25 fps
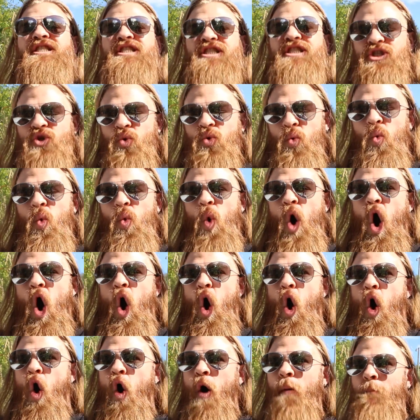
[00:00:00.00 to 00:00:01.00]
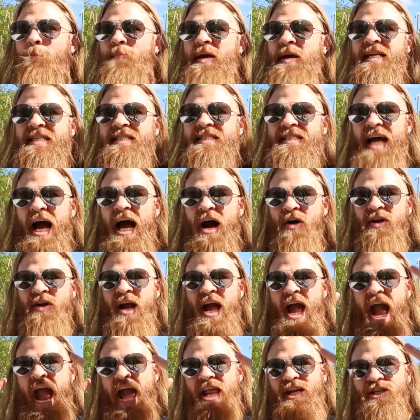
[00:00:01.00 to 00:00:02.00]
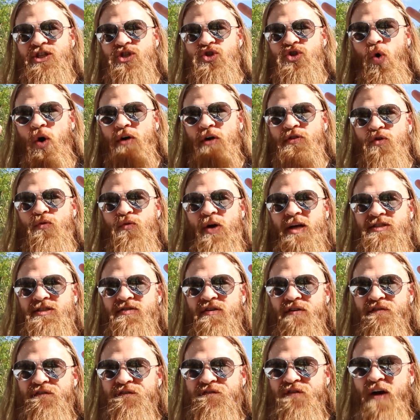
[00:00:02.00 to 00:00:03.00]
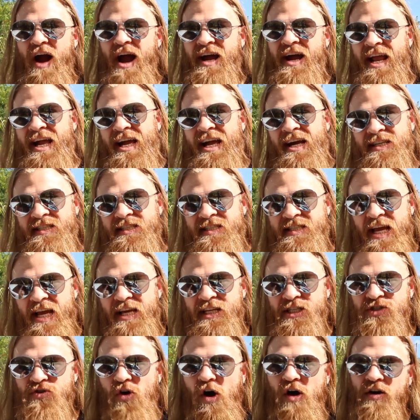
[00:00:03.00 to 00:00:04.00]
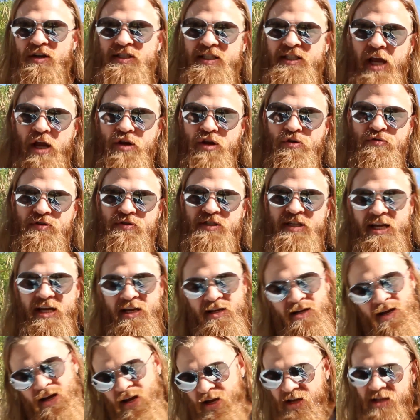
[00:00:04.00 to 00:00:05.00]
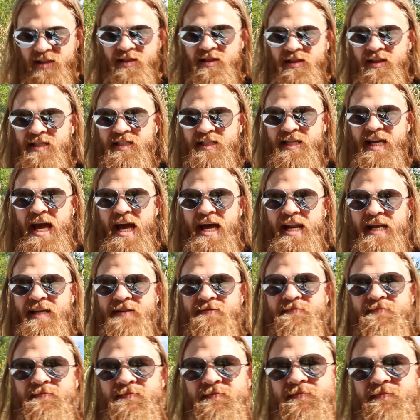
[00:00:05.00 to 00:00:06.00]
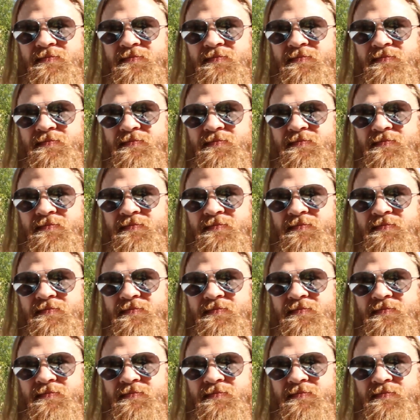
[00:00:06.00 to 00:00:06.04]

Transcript: Swole. Peace out and enjoy the rest of your Friday. Stay strong, stay in your routine. Let's get it.